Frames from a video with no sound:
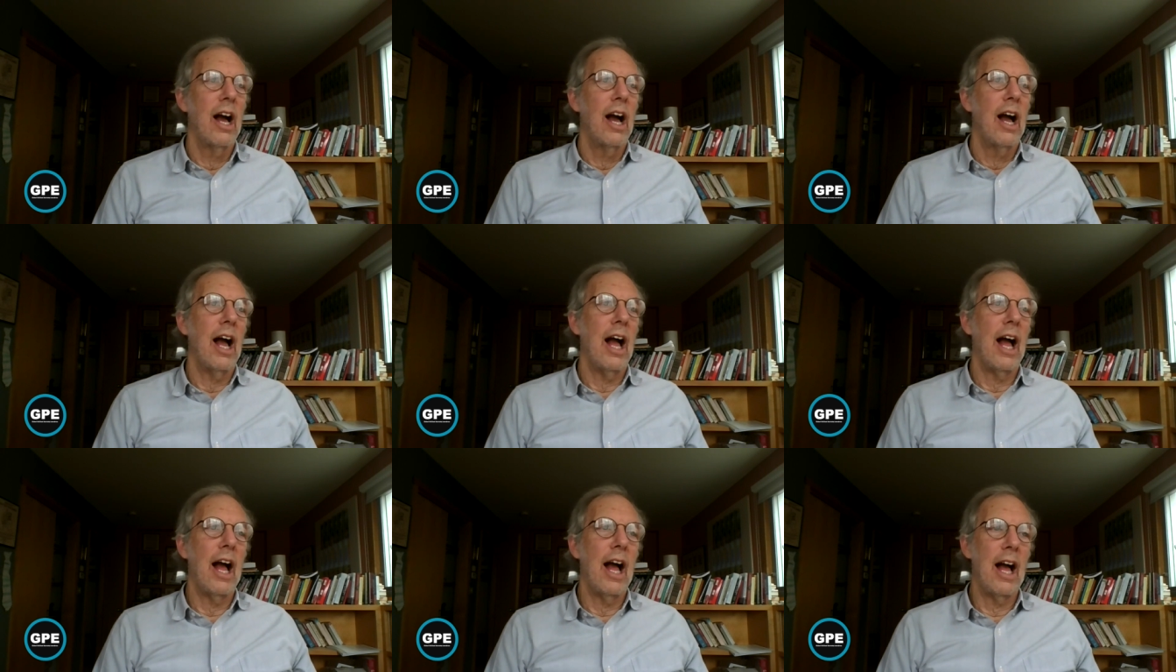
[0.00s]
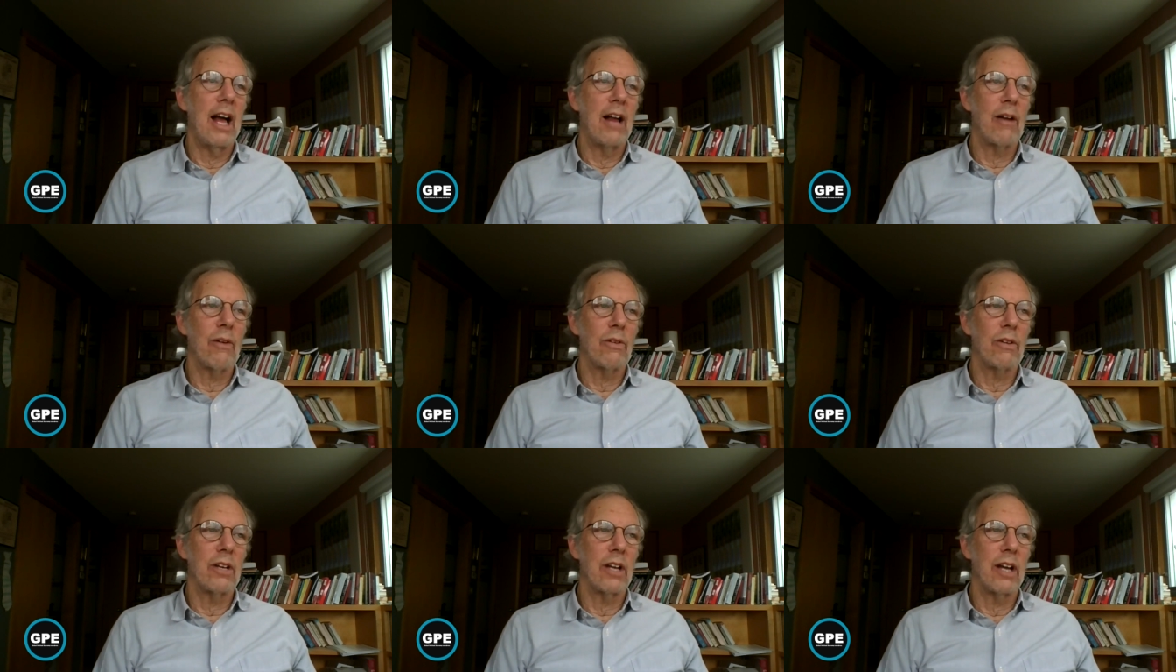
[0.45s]

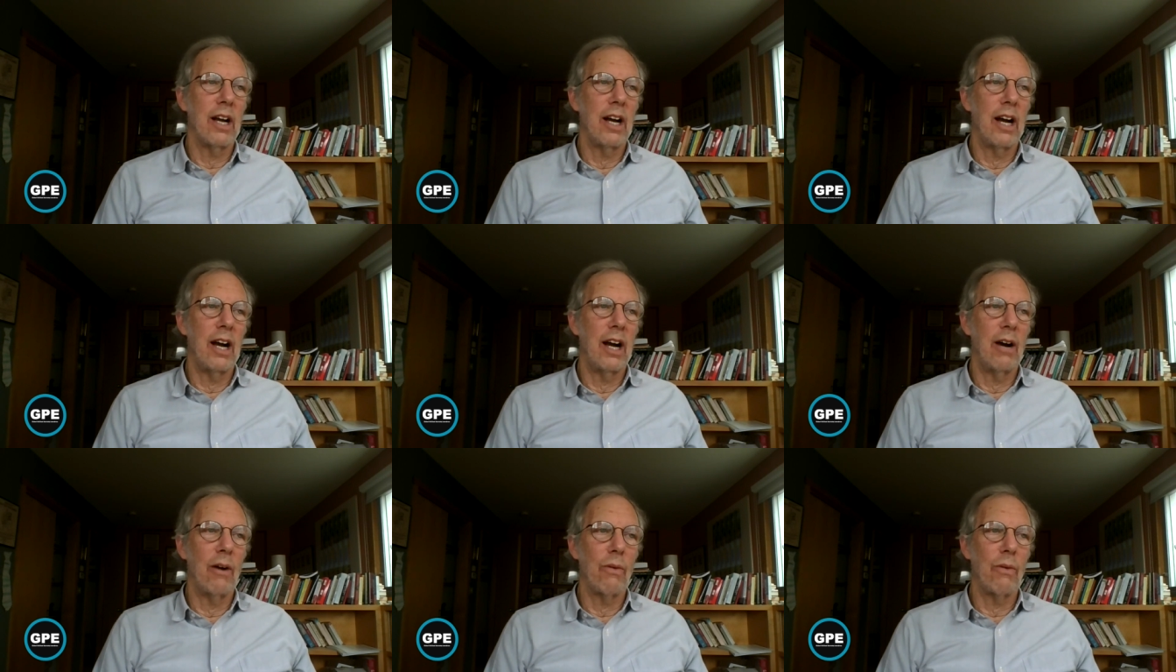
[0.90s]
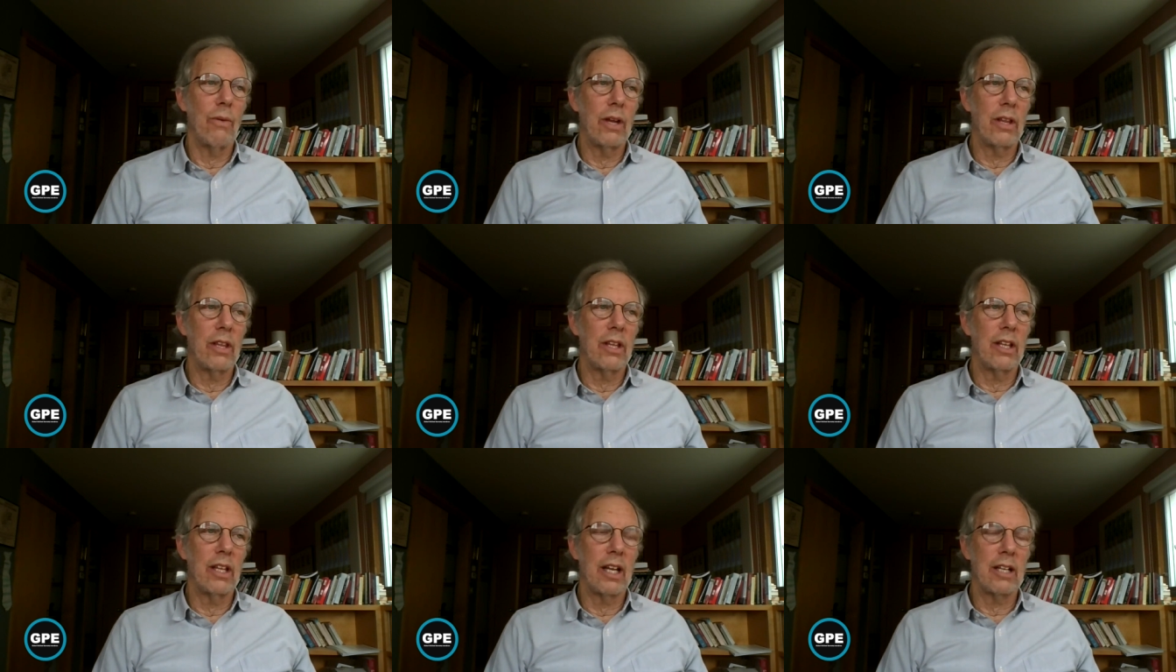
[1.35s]
And uh,
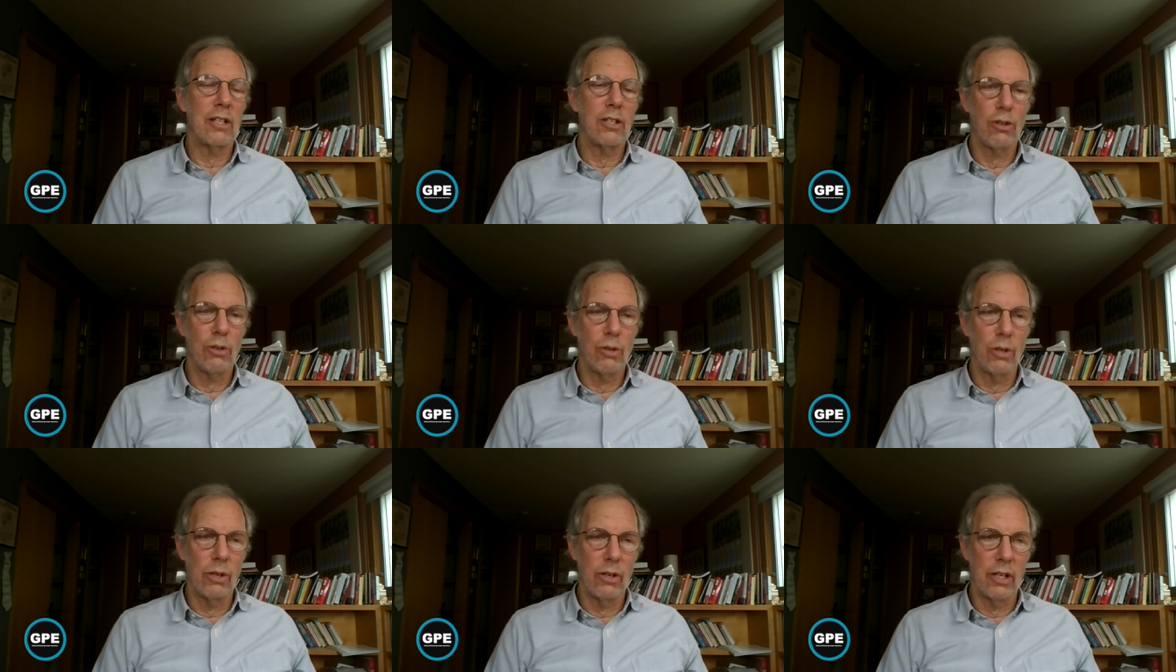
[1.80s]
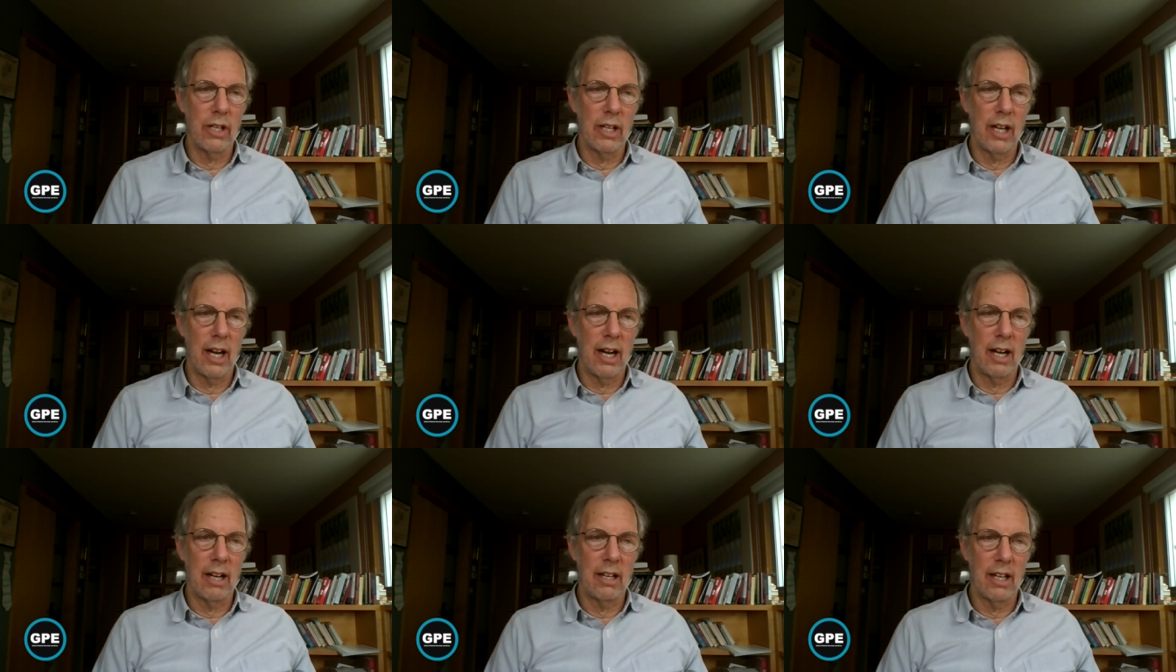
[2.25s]
whether that's true or
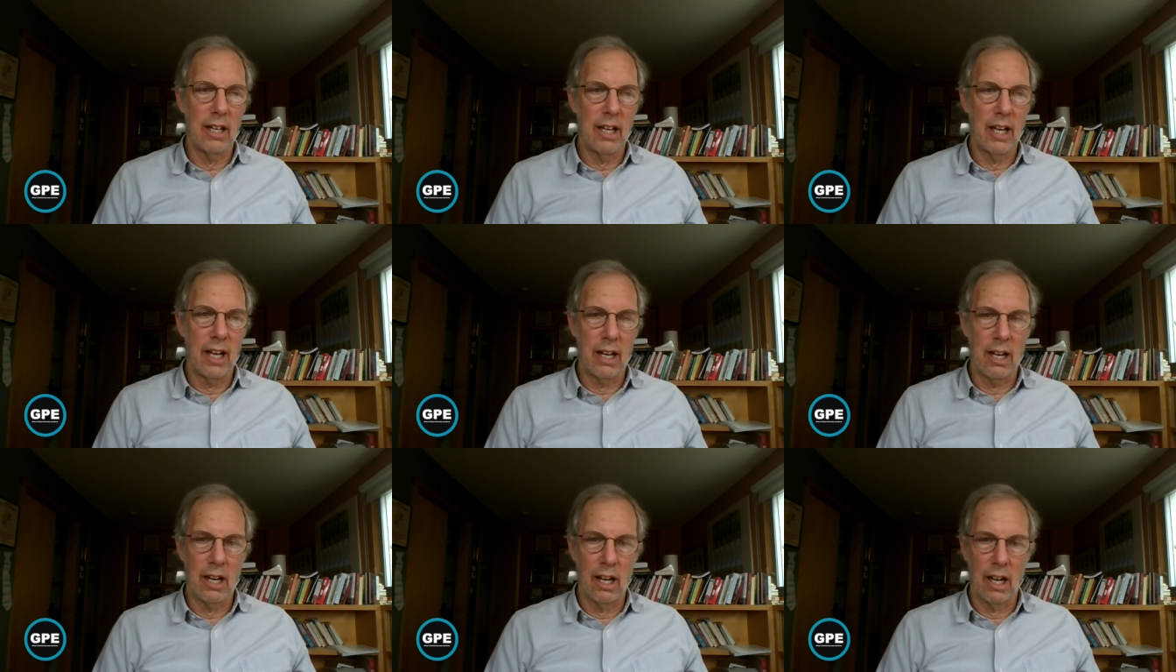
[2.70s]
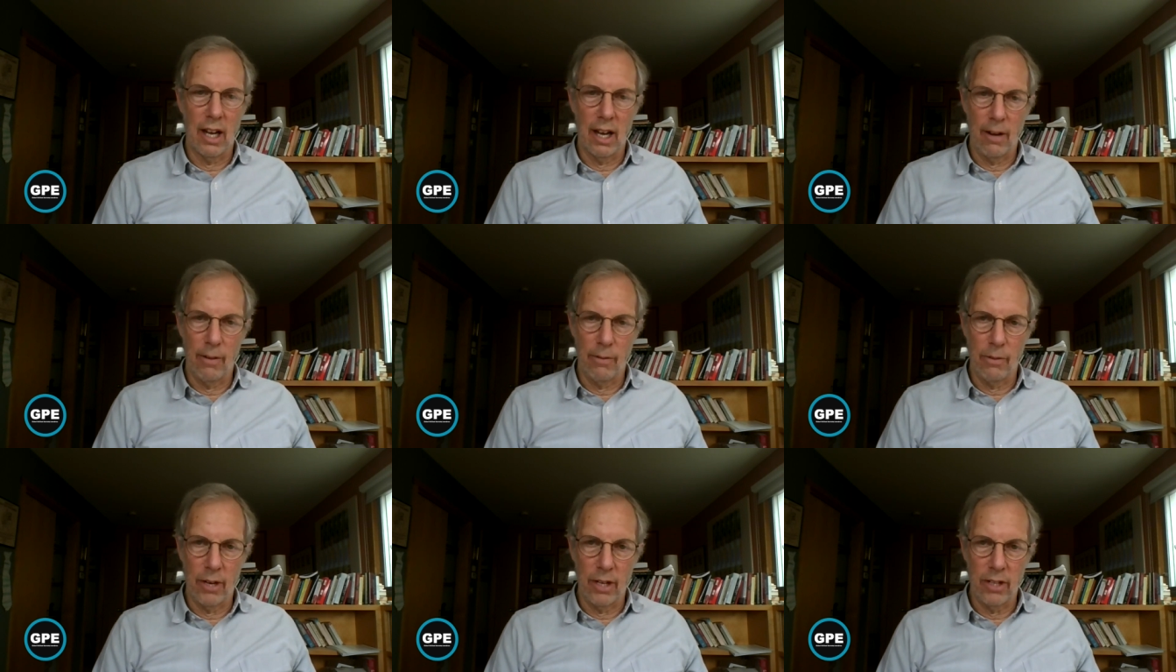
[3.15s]
not, it had a lot
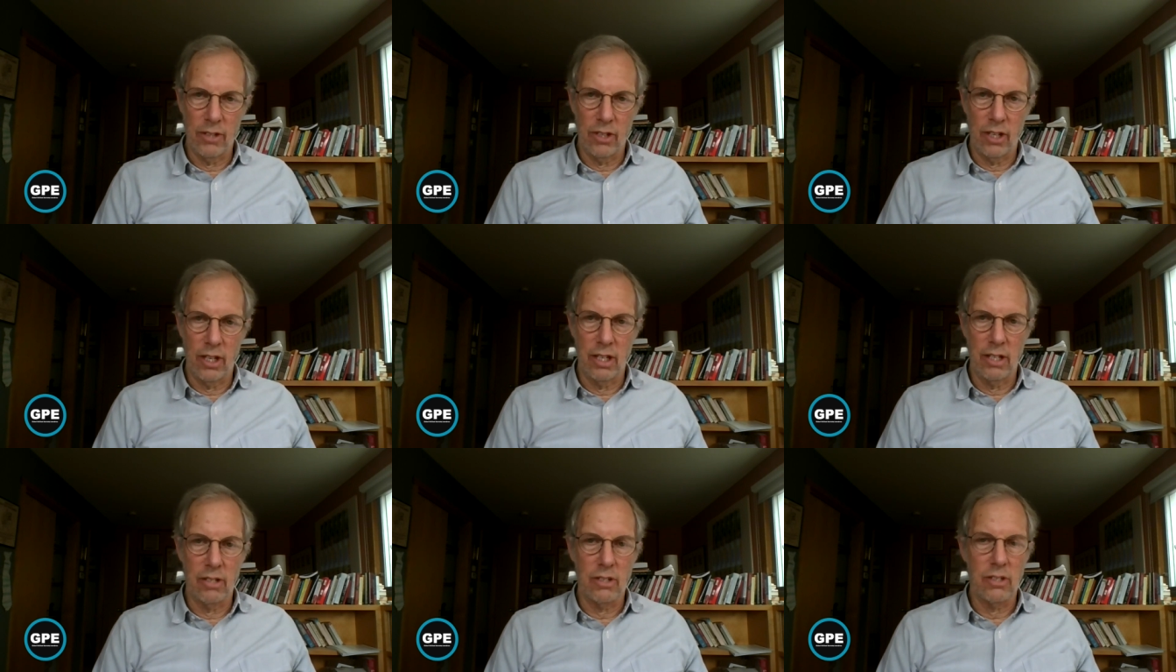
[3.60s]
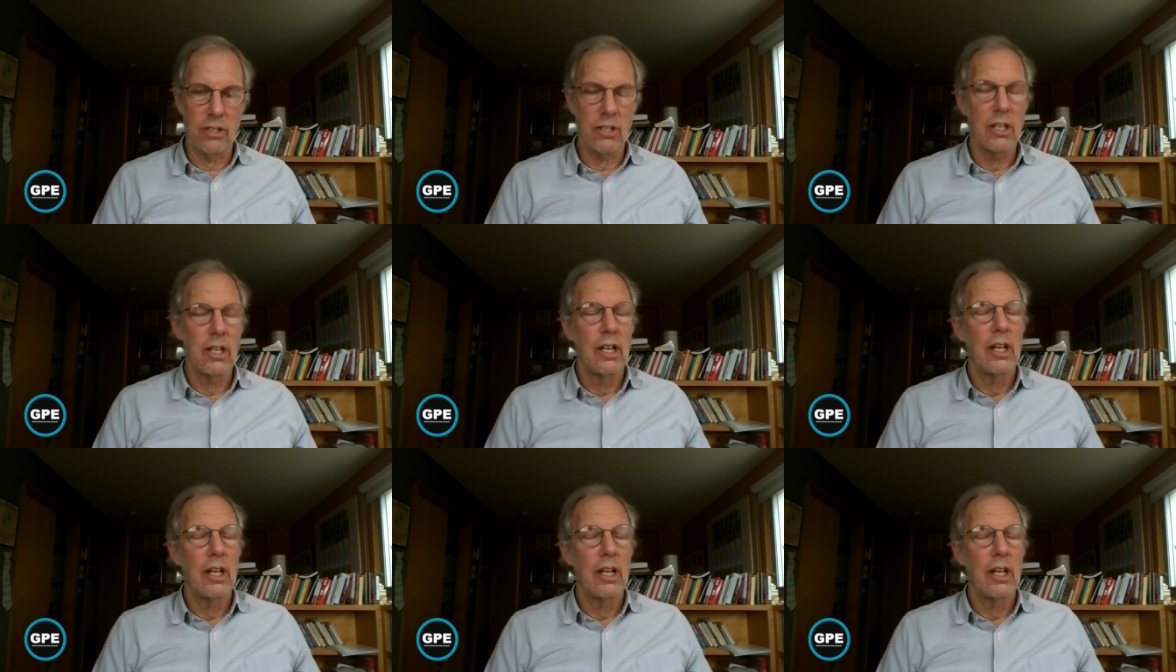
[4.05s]
of resonance.